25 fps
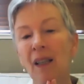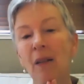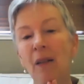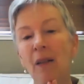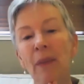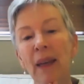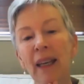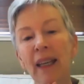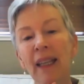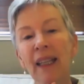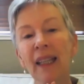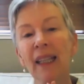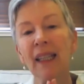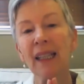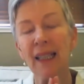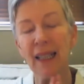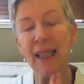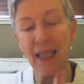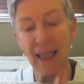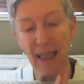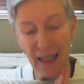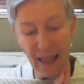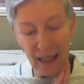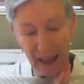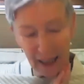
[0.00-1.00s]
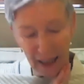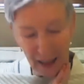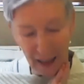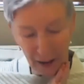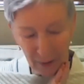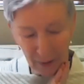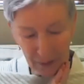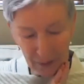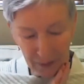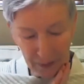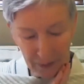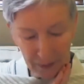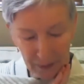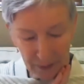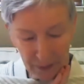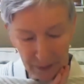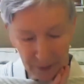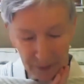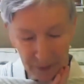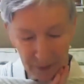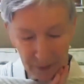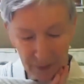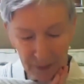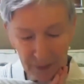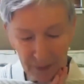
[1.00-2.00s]
making tea
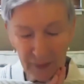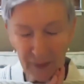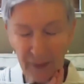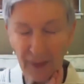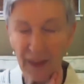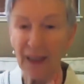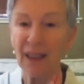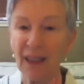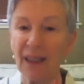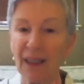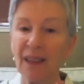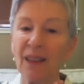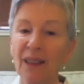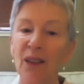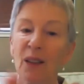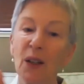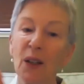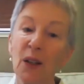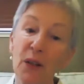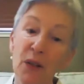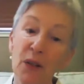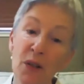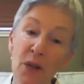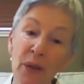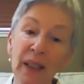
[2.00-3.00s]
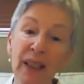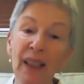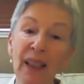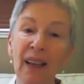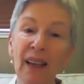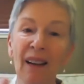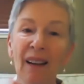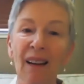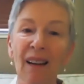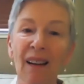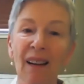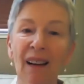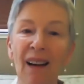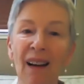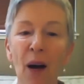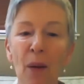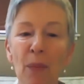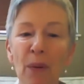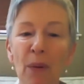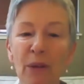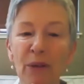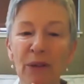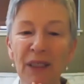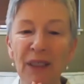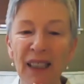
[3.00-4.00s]
or drinking a cup
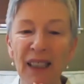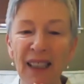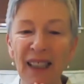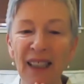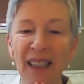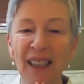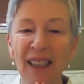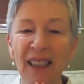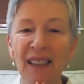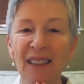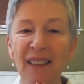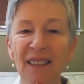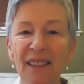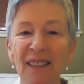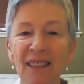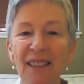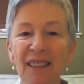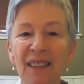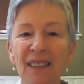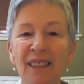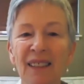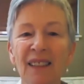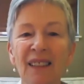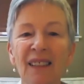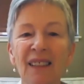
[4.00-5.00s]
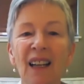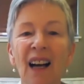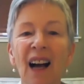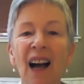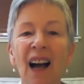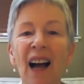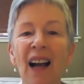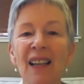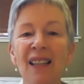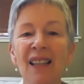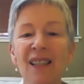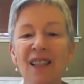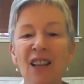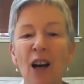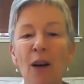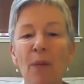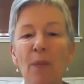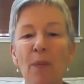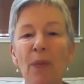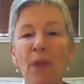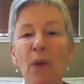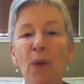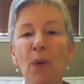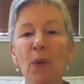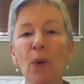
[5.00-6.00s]
of tea, I
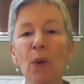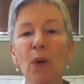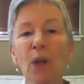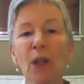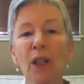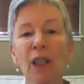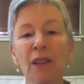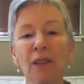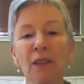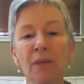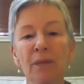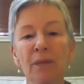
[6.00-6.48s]
stopped the war.